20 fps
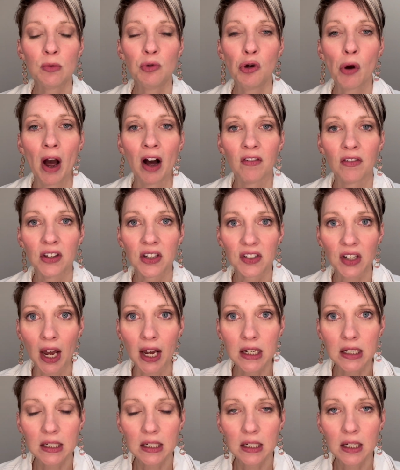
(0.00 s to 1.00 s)
you have this
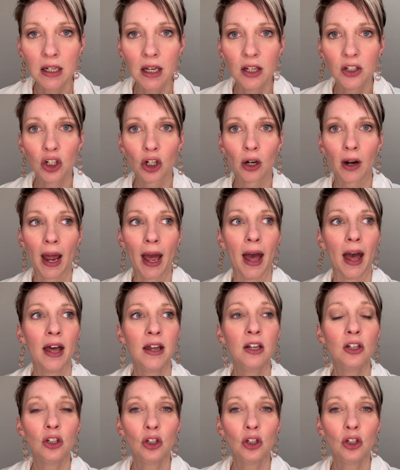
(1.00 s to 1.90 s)
idea in your head,